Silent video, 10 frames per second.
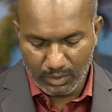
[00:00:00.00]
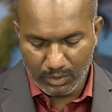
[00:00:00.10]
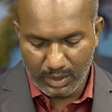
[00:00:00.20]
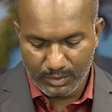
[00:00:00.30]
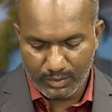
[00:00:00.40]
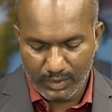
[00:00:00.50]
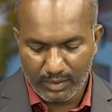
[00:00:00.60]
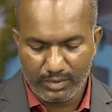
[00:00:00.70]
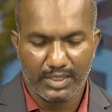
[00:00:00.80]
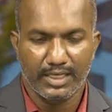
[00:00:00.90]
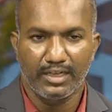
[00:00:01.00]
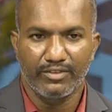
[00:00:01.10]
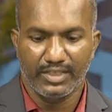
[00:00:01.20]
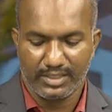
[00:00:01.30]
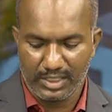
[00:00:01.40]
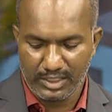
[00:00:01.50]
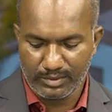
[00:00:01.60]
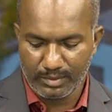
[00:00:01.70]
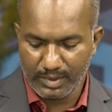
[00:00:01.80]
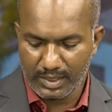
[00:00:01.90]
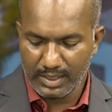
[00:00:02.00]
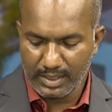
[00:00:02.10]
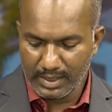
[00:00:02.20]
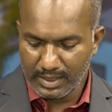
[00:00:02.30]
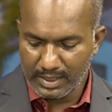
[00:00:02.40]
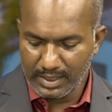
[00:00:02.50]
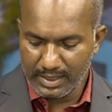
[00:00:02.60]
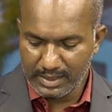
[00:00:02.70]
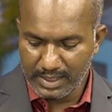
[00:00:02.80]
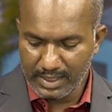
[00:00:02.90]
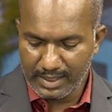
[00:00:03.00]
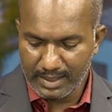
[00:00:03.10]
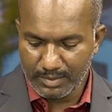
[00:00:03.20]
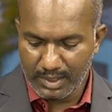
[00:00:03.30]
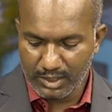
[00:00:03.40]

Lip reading: 2 limbs for single phase transformer. In shell type